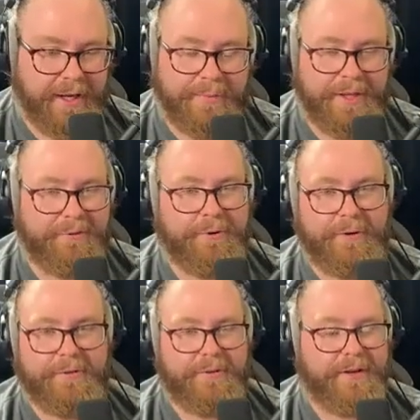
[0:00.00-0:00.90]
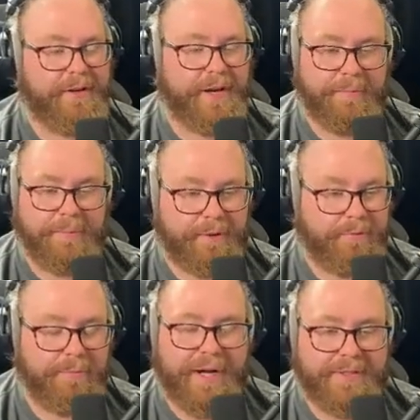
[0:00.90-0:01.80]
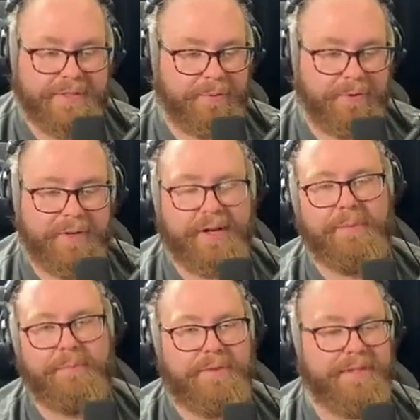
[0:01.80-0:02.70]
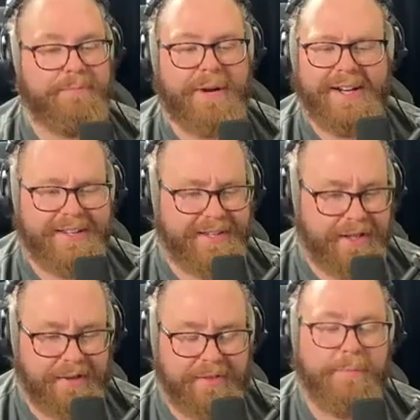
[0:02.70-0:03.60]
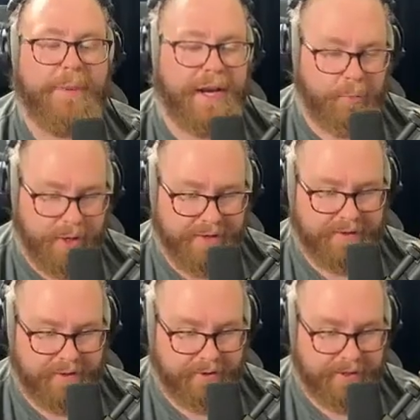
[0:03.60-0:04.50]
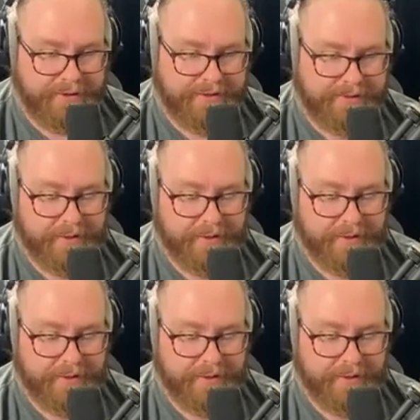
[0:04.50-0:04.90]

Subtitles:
I mean, the first couple of months I was there, I barely did anything, but I went there, right?